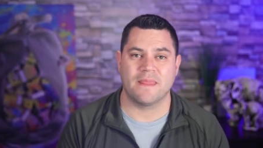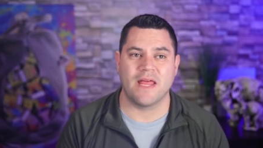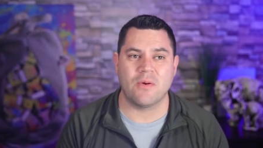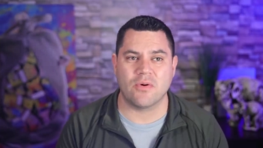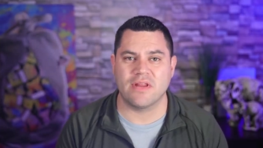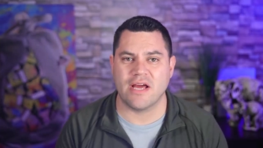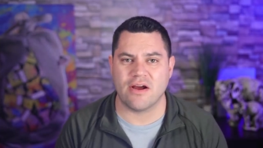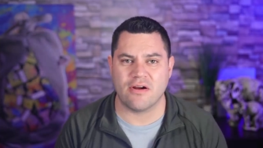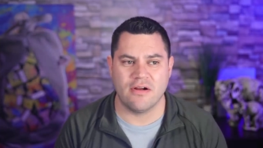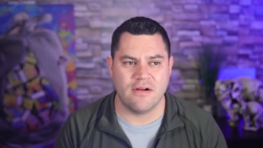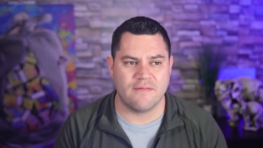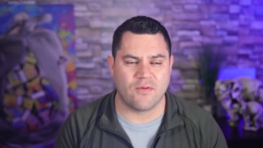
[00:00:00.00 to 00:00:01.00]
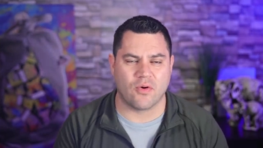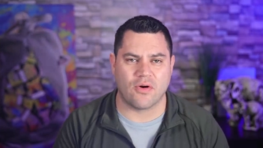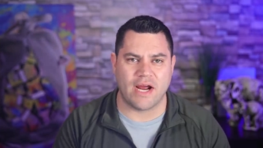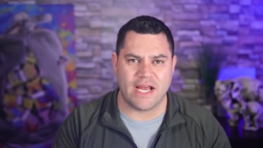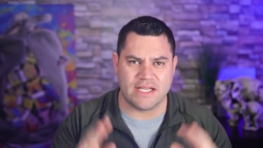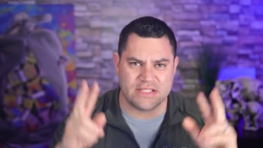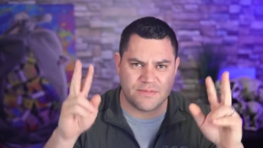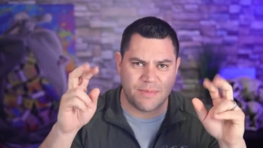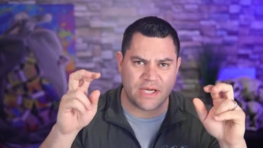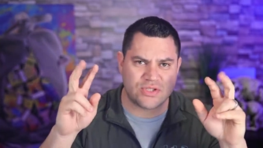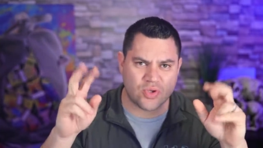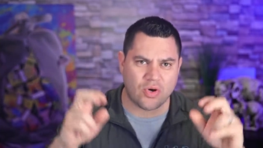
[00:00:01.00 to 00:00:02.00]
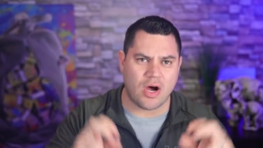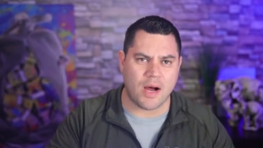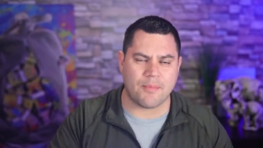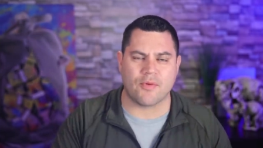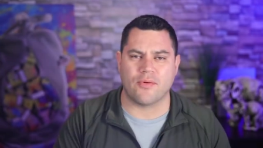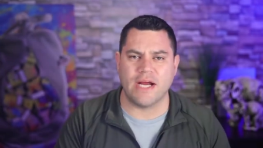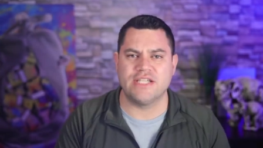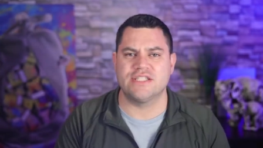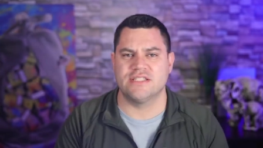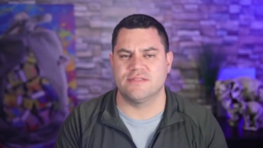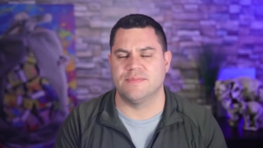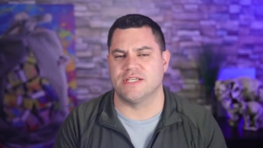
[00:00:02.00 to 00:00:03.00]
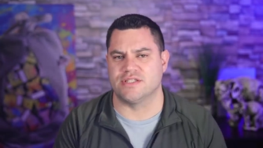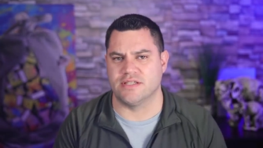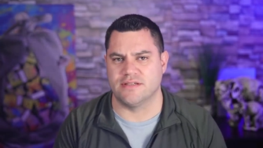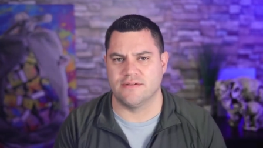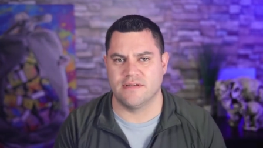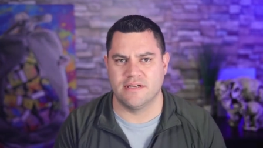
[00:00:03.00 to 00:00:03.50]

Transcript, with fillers: They were there for a special operations mission,